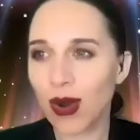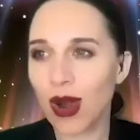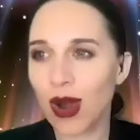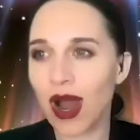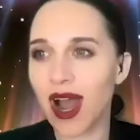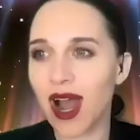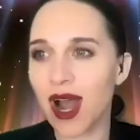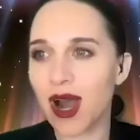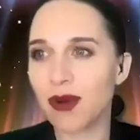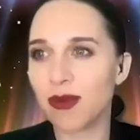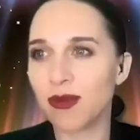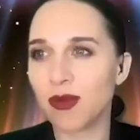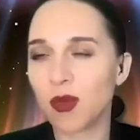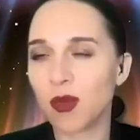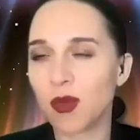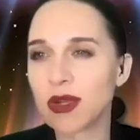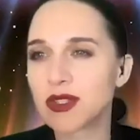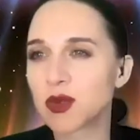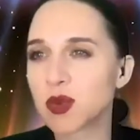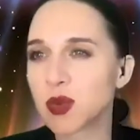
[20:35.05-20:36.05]
Um,
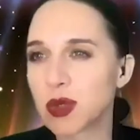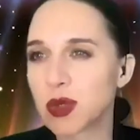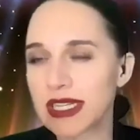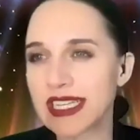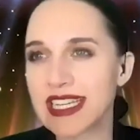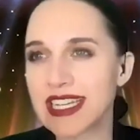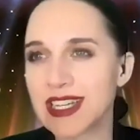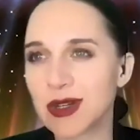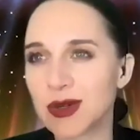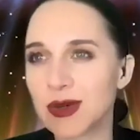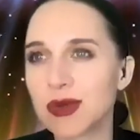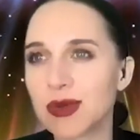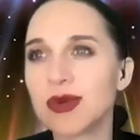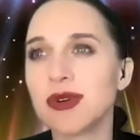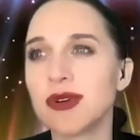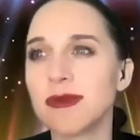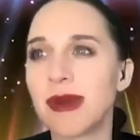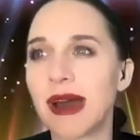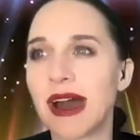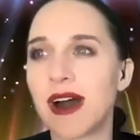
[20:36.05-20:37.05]
what's really
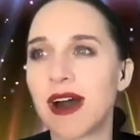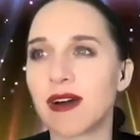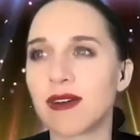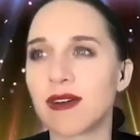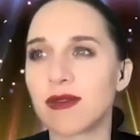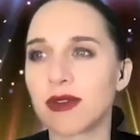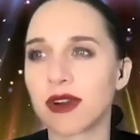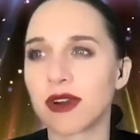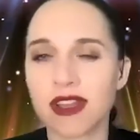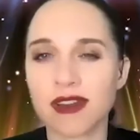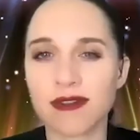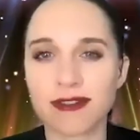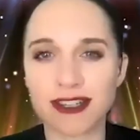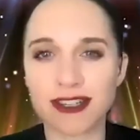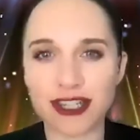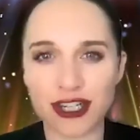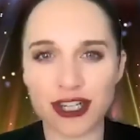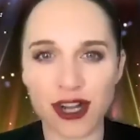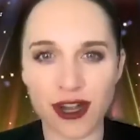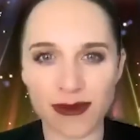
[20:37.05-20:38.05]
cool about working with
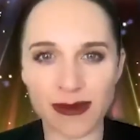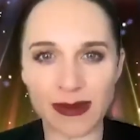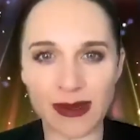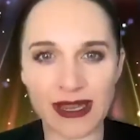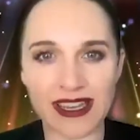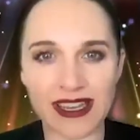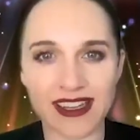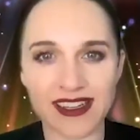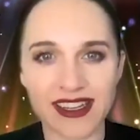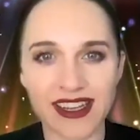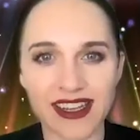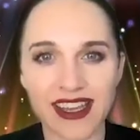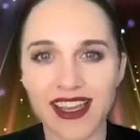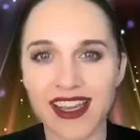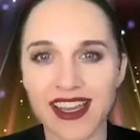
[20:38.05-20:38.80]
Sean Bean